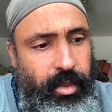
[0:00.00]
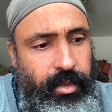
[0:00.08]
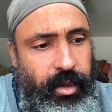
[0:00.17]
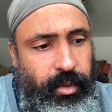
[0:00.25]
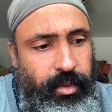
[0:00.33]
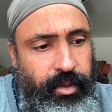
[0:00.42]

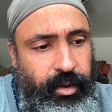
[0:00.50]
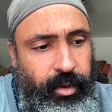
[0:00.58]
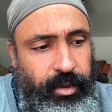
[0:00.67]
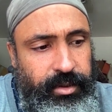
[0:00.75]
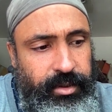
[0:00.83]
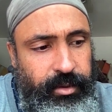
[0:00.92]
The other thing
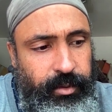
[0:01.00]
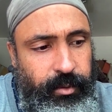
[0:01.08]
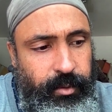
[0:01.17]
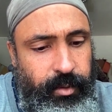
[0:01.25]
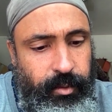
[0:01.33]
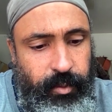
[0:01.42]
also,
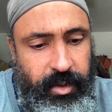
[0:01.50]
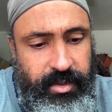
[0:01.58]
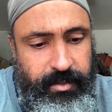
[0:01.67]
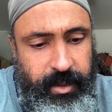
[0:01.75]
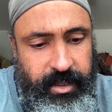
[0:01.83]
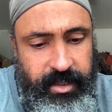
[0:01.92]
what I was
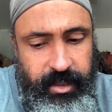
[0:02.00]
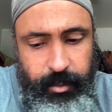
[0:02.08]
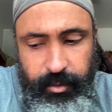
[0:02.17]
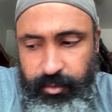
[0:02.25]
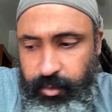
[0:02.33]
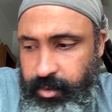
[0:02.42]
about to say
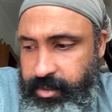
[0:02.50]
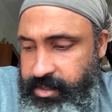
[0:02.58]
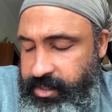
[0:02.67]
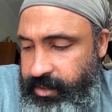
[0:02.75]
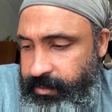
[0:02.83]
before is,